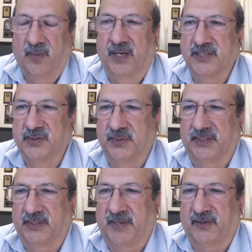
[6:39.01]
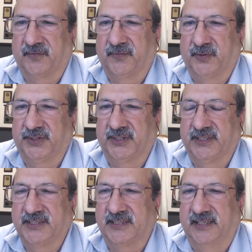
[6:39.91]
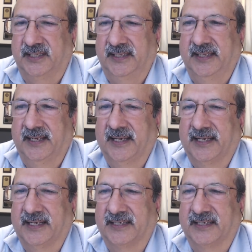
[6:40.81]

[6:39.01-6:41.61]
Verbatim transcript: Whereas with the Micro Four Thirds, the